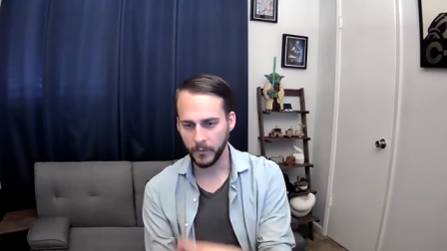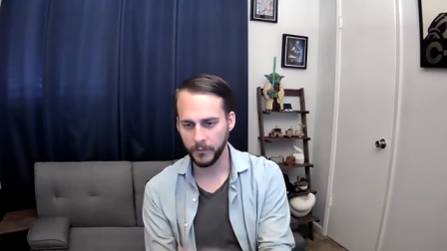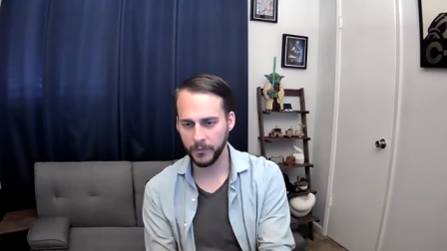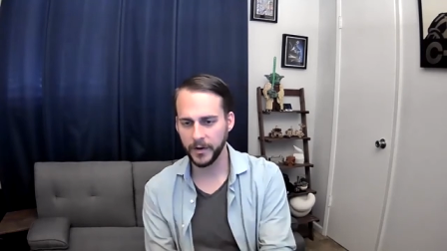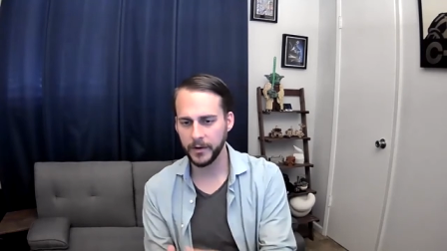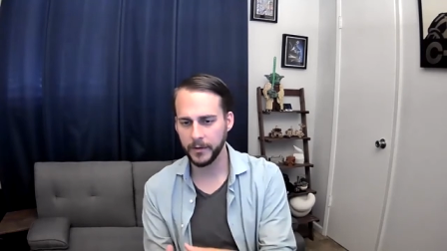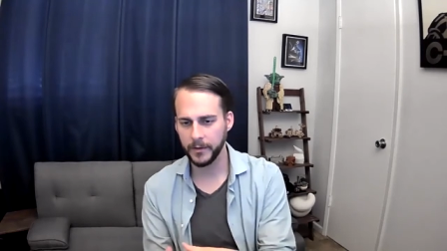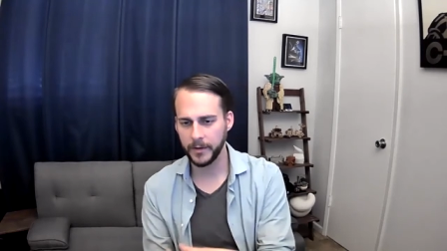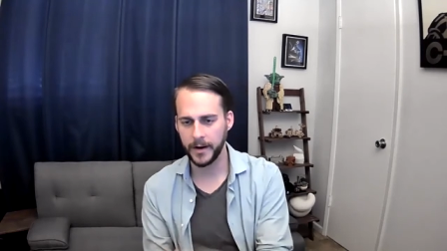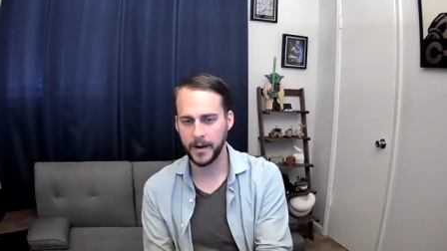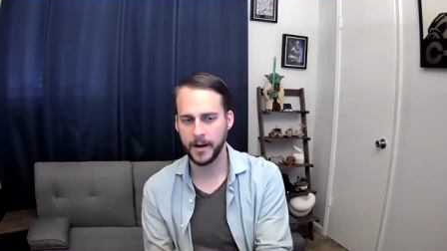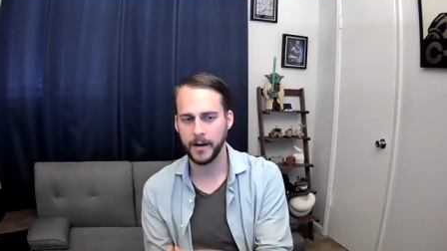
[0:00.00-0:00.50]

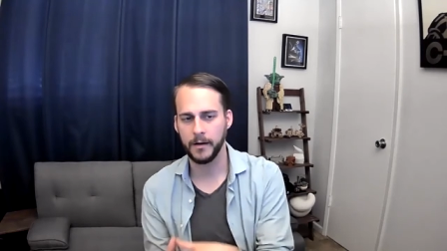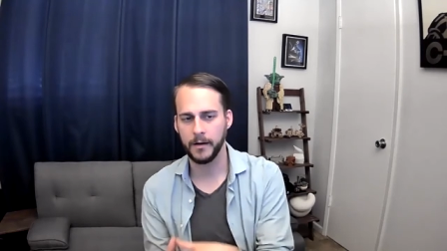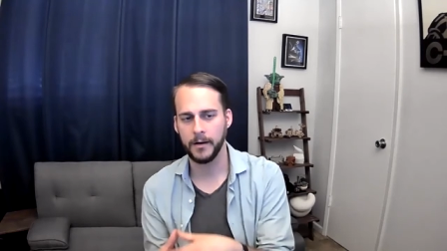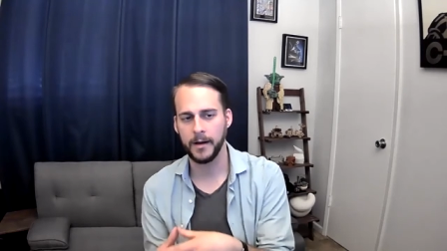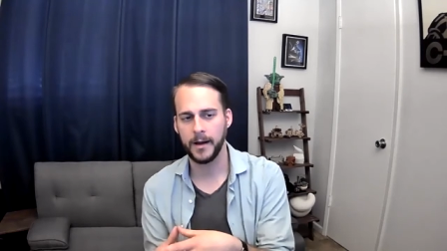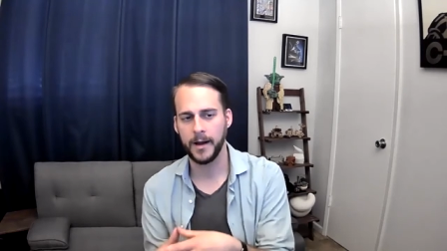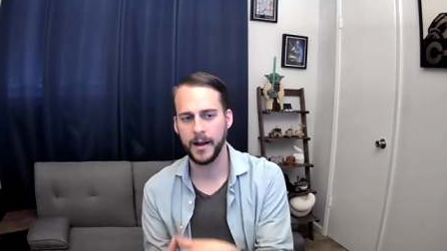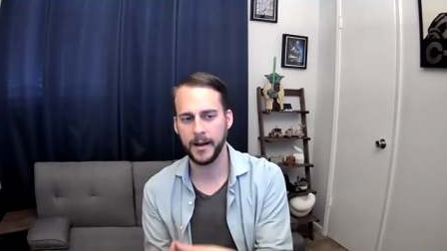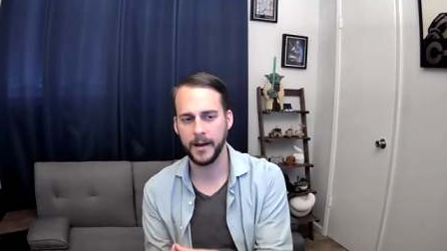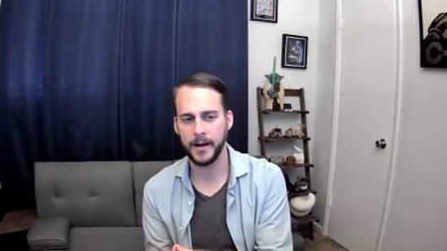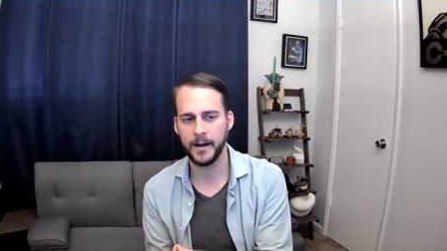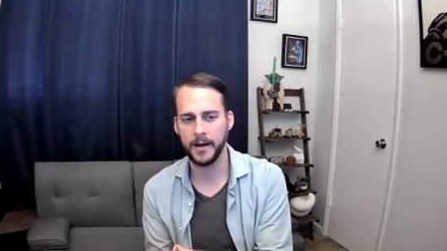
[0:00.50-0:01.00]
figuring out
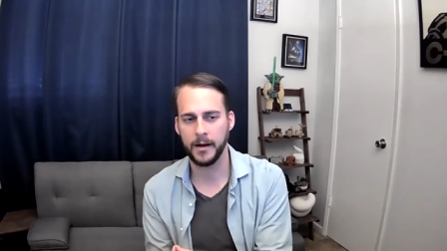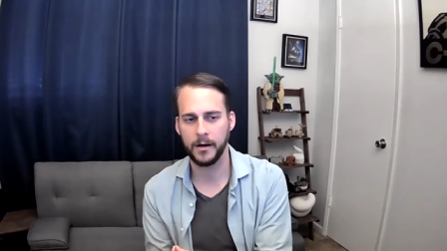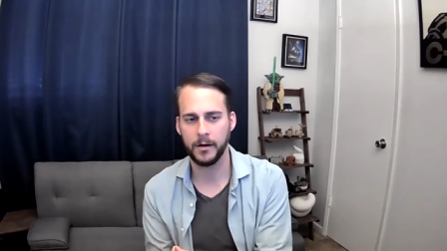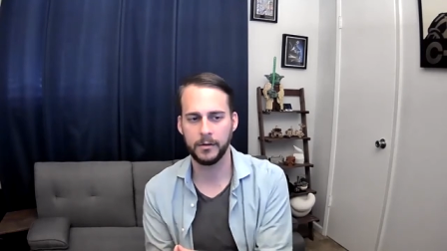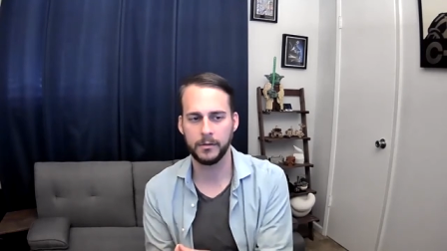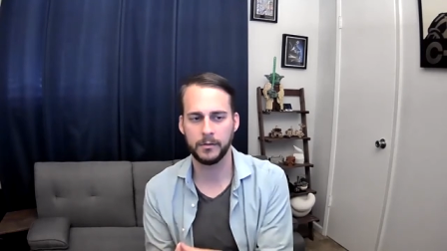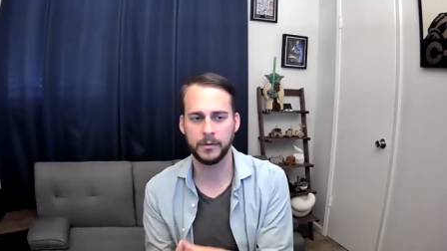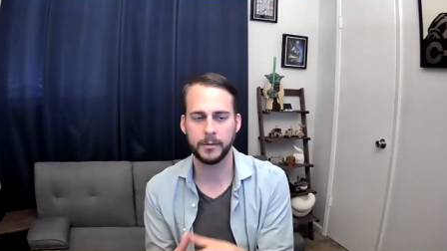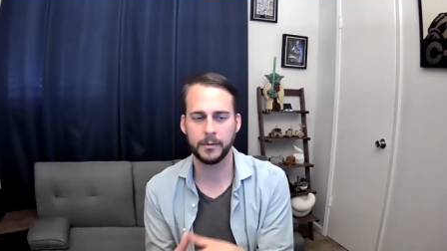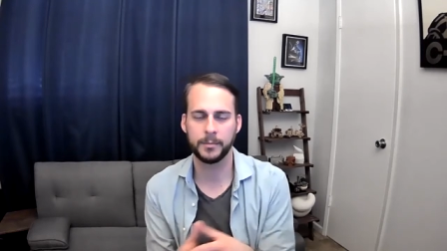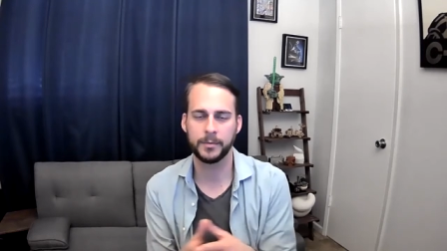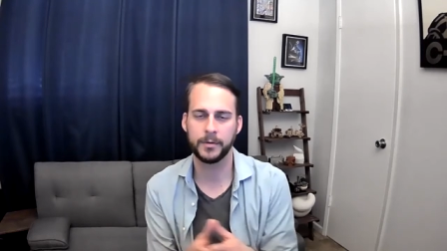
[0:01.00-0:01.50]

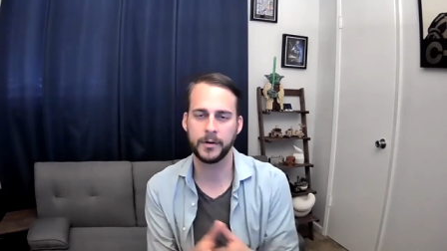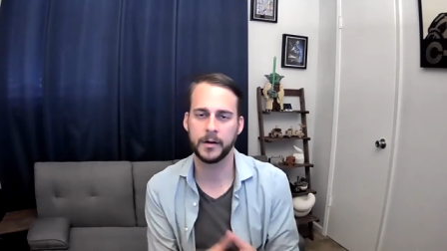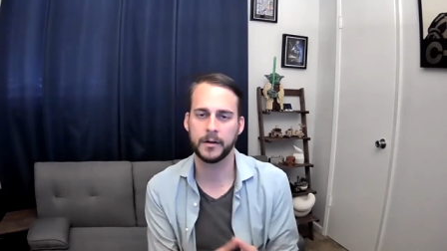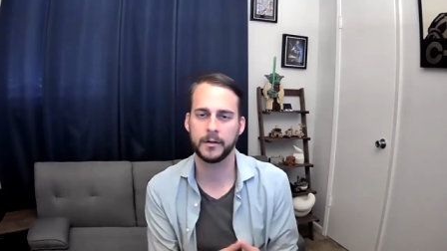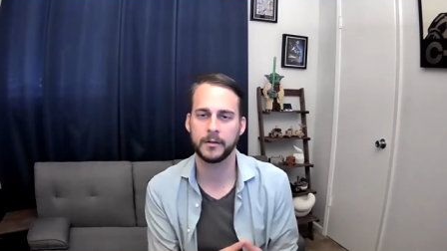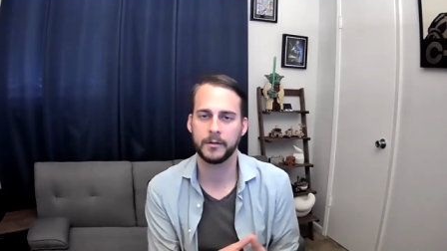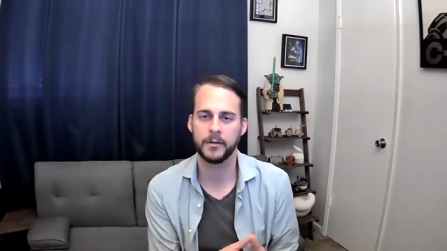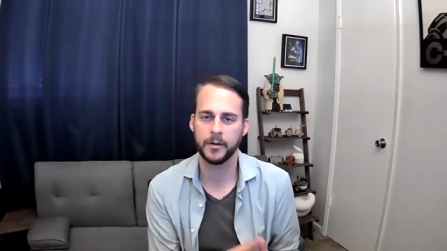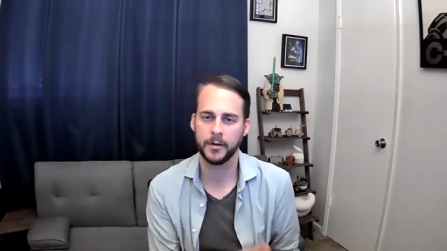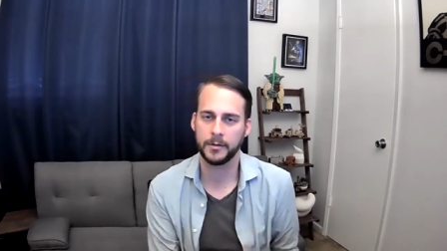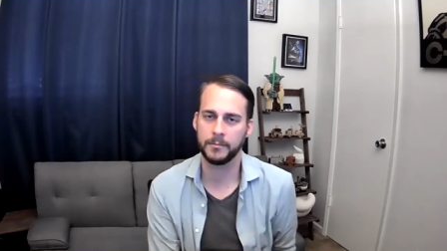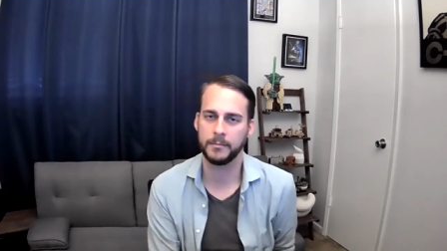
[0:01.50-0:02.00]
how a
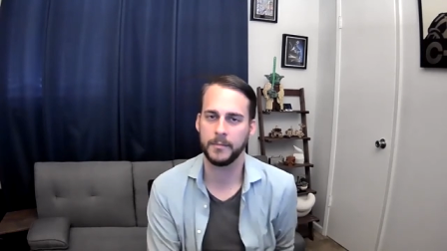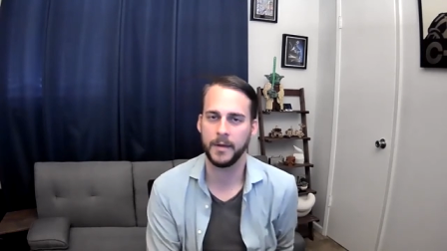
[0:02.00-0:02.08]
product could